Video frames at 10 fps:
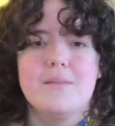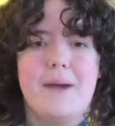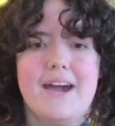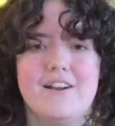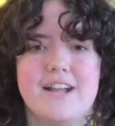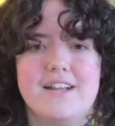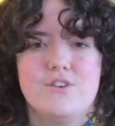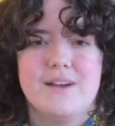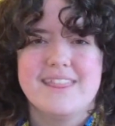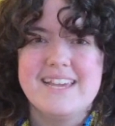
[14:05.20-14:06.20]
the pattern got
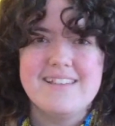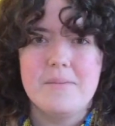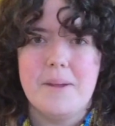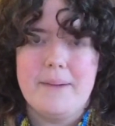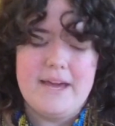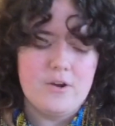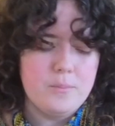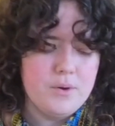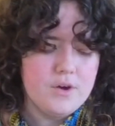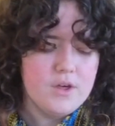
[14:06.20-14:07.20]
to. I think it's in my pattern
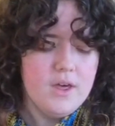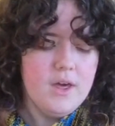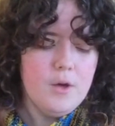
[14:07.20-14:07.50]
book,